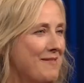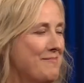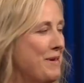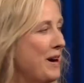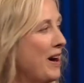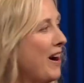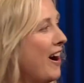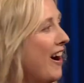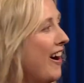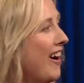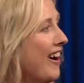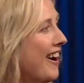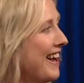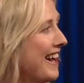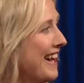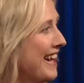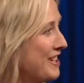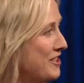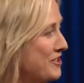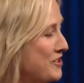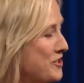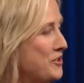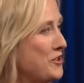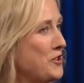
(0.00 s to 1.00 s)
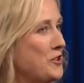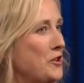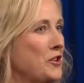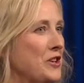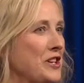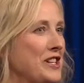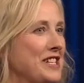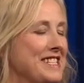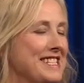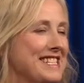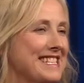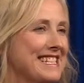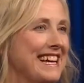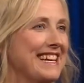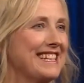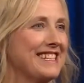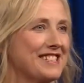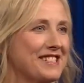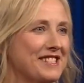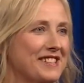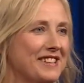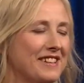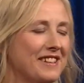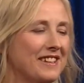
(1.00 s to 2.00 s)
But I do not
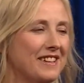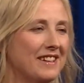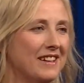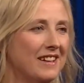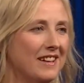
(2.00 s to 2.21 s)
consent.